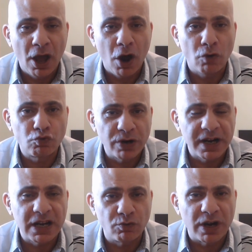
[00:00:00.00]
a
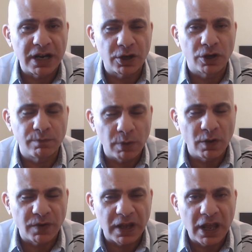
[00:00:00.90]
really, really good
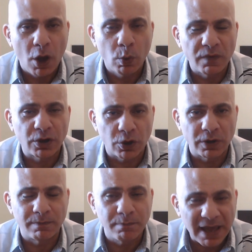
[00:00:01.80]
movie with a
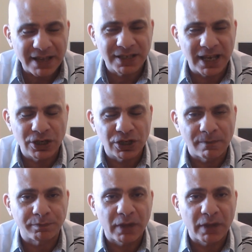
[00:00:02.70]
good message.